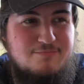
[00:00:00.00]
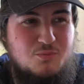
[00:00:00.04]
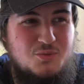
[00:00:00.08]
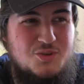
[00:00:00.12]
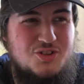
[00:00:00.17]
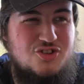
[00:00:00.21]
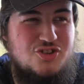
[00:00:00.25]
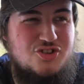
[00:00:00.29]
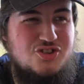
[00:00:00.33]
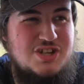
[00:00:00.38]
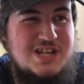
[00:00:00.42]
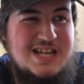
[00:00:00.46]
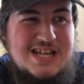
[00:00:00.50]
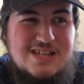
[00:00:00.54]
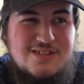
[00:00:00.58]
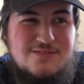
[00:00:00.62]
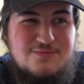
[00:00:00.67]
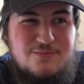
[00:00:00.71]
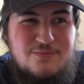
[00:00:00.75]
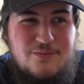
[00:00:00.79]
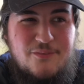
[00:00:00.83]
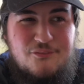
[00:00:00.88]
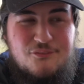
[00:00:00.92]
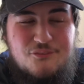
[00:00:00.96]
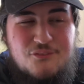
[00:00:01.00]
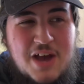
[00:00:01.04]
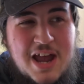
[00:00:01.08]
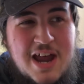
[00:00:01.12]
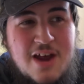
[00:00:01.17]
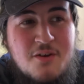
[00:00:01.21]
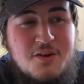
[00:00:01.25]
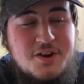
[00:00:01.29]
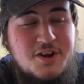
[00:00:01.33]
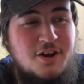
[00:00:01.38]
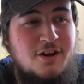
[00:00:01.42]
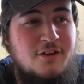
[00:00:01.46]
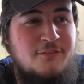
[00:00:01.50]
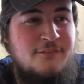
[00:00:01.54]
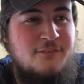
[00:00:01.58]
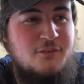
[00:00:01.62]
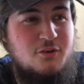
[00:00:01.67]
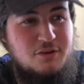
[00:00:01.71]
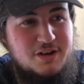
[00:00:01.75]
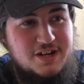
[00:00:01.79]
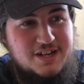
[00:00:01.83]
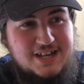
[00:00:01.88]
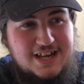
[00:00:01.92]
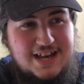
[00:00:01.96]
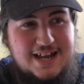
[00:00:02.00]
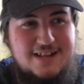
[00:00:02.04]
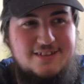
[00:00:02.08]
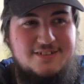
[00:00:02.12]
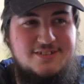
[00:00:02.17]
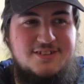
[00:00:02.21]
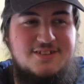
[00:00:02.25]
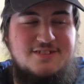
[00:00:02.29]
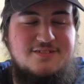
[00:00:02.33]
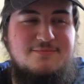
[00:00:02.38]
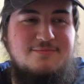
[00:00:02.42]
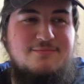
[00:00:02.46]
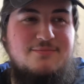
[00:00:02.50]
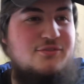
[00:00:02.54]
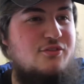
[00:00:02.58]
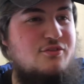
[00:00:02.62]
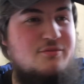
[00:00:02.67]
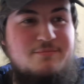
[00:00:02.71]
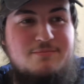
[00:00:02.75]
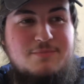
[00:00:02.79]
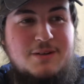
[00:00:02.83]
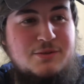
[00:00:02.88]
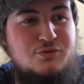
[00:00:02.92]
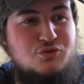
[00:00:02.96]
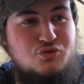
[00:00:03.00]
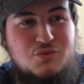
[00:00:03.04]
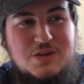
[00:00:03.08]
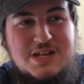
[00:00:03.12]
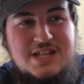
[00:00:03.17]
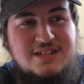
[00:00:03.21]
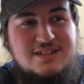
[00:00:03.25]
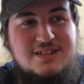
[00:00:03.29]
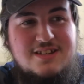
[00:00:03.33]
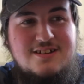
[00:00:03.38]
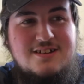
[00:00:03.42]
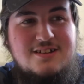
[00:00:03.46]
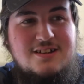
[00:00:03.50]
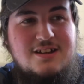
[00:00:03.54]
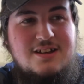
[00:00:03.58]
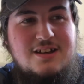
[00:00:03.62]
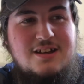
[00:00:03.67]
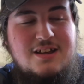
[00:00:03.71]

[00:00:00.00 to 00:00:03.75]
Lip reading: which is fair enough for a drink that,